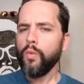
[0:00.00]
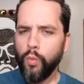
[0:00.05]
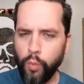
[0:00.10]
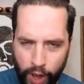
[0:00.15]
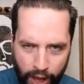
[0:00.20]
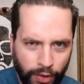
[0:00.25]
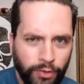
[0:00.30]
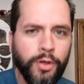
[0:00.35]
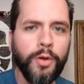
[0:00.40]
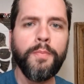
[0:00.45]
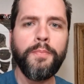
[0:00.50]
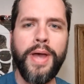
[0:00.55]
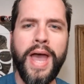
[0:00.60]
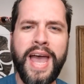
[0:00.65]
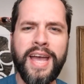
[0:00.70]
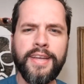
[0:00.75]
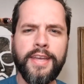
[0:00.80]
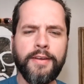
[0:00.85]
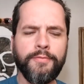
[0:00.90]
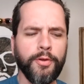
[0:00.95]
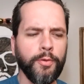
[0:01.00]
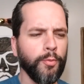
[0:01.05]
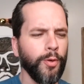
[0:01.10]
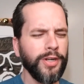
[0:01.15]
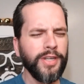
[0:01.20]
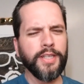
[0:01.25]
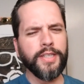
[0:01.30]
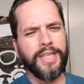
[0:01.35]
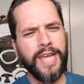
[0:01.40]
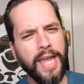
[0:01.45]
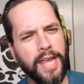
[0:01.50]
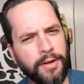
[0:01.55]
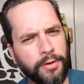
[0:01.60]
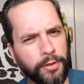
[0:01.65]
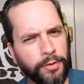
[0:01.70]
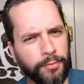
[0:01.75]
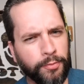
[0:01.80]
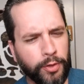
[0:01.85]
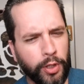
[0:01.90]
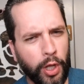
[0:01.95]
Welcome back, everyone, to
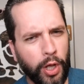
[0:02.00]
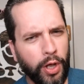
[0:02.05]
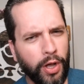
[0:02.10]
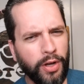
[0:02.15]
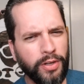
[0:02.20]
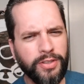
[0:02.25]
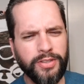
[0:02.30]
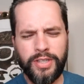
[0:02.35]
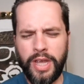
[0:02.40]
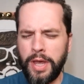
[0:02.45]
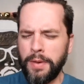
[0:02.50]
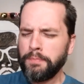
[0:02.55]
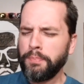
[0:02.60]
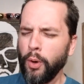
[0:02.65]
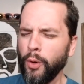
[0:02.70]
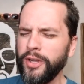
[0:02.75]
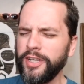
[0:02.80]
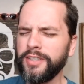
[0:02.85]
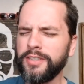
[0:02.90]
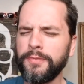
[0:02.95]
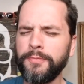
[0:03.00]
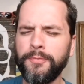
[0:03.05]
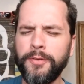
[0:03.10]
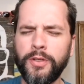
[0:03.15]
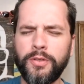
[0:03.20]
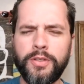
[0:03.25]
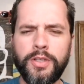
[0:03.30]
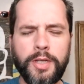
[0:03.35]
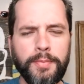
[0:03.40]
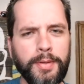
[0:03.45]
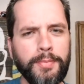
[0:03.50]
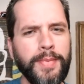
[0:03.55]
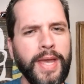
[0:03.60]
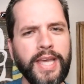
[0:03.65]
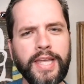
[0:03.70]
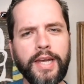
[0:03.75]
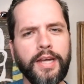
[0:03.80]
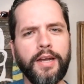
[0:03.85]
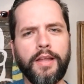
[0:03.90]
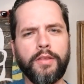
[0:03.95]
Gator Vlogs. Boy, does it feel good to be
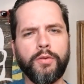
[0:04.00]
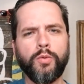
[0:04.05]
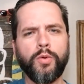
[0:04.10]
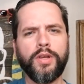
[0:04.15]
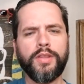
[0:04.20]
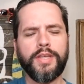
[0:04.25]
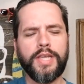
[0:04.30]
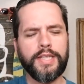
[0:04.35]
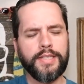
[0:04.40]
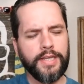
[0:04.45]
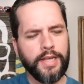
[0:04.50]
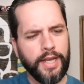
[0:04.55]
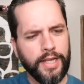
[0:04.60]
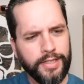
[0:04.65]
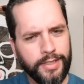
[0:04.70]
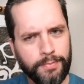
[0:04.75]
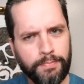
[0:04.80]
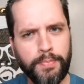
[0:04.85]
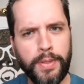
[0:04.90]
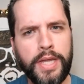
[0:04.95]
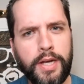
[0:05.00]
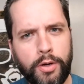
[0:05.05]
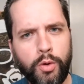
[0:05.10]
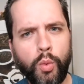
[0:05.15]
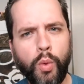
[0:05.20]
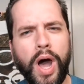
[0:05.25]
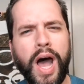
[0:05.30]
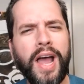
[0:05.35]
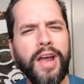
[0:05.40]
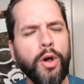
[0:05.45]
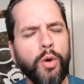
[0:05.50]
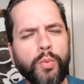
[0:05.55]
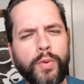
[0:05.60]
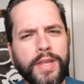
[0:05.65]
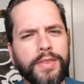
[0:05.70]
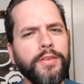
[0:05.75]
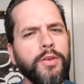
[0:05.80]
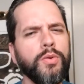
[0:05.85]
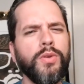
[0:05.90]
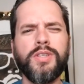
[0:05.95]
making another one of these. It has been a while.
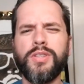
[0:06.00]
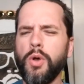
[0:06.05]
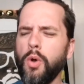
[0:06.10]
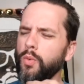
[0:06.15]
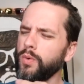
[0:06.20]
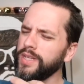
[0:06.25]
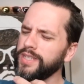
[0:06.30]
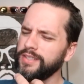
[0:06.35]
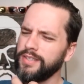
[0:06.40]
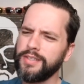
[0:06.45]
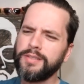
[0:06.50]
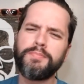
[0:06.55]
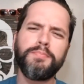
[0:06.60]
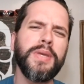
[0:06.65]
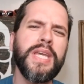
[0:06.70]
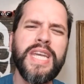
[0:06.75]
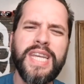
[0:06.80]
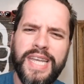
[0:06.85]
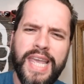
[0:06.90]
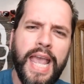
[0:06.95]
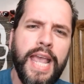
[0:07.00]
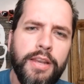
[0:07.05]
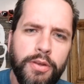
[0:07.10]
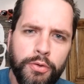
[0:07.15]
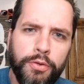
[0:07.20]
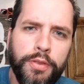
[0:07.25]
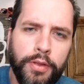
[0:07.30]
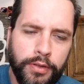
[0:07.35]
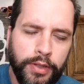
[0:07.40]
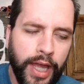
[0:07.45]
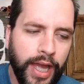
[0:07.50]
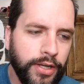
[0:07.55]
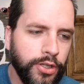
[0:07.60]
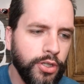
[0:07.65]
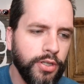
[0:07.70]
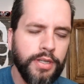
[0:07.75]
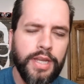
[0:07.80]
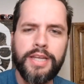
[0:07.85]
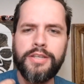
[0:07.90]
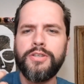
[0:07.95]
With you, as always, is me, Gator the
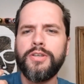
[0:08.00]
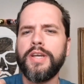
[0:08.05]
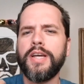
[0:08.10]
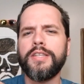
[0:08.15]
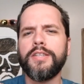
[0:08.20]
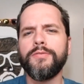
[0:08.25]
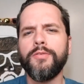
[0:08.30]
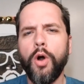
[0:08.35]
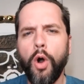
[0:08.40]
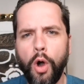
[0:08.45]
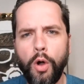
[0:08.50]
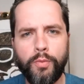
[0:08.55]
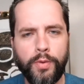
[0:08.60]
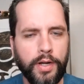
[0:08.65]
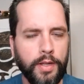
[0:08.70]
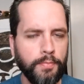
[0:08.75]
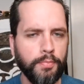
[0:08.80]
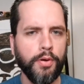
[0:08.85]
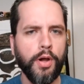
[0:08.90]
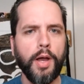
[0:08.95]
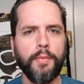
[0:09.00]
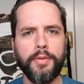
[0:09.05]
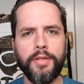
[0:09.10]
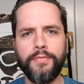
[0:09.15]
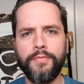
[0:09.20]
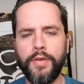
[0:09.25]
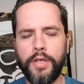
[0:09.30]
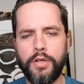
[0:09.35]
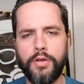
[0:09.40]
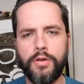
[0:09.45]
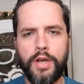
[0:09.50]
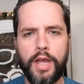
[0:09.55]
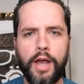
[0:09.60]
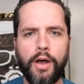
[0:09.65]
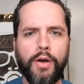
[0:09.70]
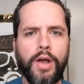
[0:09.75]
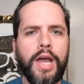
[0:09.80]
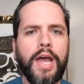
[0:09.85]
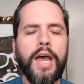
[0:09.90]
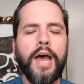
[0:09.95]
Legend, as you guys have already probably figured
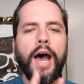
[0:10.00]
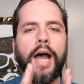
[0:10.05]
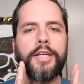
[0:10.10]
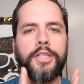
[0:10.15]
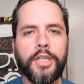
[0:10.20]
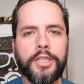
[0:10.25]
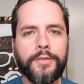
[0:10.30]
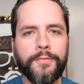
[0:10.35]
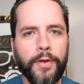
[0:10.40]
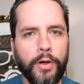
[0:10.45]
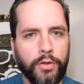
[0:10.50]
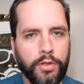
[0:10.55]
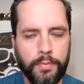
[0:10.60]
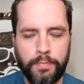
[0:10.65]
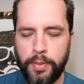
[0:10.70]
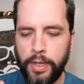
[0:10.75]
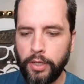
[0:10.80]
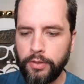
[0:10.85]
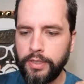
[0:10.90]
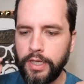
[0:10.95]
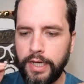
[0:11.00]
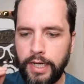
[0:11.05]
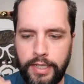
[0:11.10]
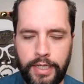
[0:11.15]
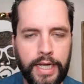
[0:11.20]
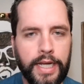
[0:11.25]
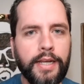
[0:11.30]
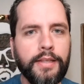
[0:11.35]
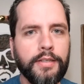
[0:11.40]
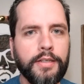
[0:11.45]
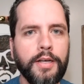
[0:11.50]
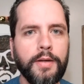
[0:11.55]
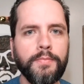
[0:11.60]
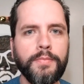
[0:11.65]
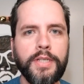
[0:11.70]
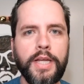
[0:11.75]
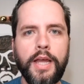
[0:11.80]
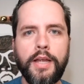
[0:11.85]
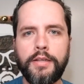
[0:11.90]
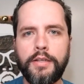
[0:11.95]
out. I just felt compelled that I needed to come
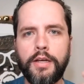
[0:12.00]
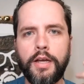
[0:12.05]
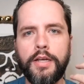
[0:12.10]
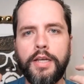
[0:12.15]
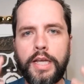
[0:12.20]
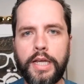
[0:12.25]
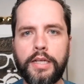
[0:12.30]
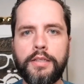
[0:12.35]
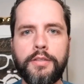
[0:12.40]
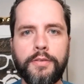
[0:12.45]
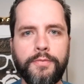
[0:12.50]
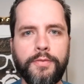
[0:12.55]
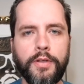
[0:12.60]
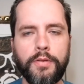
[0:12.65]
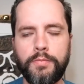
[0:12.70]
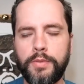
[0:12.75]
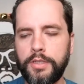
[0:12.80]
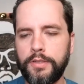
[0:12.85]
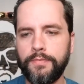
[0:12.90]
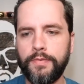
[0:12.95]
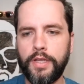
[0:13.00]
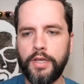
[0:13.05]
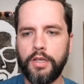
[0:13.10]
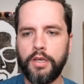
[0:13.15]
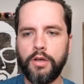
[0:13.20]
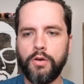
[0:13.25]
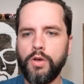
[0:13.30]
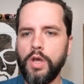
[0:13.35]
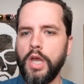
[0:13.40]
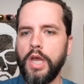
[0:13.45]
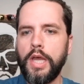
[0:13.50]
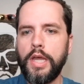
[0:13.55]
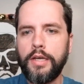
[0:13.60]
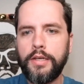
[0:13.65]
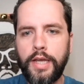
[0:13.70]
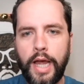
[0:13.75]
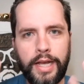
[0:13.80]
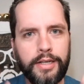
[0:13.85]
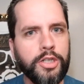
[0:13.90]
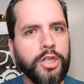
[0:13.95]
down here. I needed to film this video,
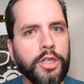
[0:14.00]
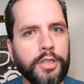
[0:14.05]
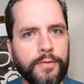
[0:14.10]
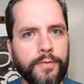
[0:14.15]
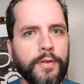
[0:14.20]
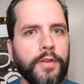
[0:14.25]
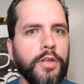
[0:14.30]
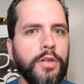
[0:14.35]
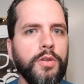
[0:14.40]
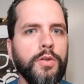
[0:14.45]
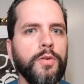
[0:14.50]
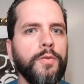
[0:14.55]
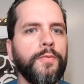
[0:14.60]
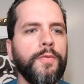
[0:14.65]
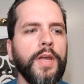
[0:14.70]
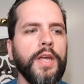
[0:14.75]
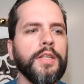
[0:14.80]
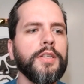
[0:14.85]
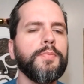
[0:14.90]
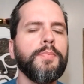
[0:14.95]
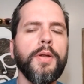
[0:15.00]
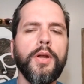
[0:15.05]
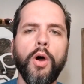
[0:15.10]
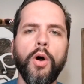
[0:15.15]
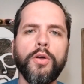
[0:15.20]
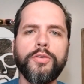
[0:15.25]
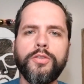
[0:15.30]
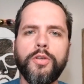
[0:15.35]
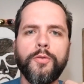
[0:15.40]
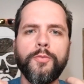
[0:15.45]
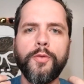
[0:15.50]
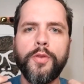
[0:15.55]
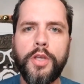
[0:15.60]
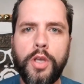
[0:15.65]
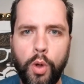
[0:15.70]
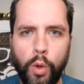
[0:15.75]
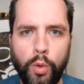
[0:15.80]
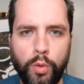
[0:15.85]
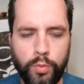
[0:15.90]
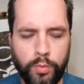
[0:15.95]
not just for the new fans, but also for the
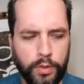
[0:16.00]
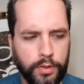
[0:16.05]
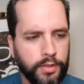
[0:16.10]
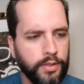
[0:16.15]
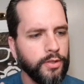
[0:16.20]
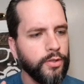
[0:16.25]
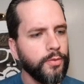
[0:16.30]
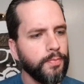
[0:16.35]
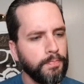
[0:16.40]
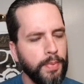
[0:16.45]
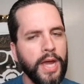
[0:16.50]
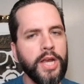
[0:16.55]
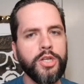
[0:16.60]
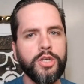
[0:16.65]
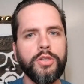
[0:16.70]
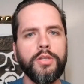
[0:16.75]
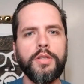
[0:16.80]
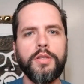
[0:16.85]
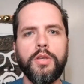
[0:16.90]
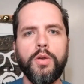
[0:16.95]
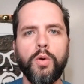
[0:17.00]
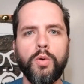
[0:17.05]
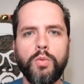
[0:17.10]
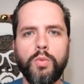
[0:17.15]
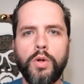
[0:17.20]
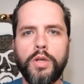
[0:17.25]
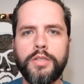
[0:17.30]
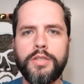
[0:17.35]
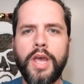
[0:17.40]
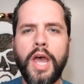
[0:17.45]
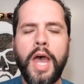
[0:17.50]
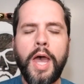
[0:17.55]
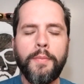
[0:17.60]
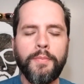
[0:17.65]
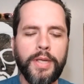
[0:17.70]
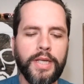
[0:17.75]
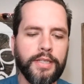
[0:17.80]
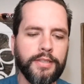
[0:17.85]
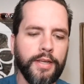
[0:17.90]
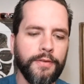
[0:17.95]
old ones, especially the old ones,
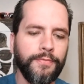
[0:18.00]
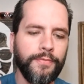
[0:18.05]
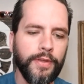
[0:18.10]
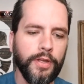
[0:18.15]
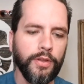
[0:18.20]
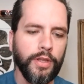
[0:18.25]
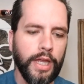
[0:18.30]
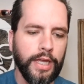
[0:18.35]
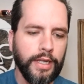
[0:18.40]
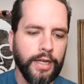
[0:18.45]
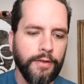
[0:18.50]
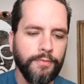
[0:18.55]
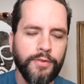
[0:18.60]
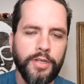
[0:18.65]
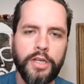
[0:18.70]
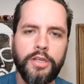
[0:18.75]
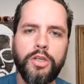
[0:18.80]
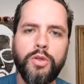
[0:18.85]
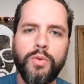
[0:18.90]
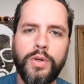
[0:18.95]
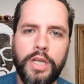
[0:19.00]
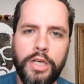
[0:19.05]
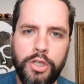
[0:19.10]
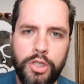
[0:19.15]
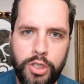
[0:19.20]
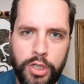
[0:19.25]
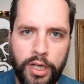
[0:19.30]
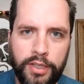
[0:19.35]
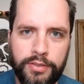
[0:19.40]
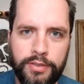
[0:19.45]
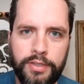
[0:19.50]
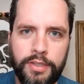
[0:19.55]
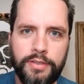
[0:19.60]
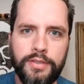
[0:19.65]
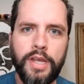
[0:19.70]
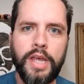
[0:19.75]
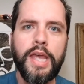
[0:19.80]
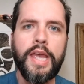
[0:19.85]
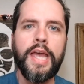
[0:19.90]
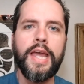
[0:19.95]
because I feel like I've done you an
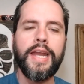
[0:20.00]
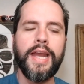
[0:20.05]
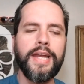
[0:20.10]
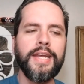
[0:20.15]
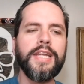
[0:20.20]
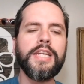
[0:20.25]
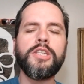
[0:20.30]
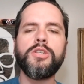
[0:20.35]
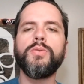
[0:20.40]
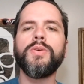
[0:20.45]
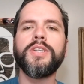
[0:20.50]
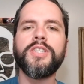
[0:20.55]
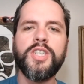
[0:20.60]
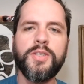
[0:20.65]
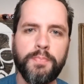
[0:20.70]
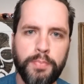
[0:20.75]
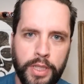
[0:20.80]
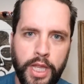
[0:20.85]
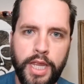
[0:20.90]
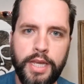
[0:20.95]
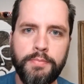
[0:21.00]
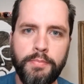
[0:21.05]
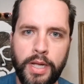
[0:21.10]
injustice, and I need to explain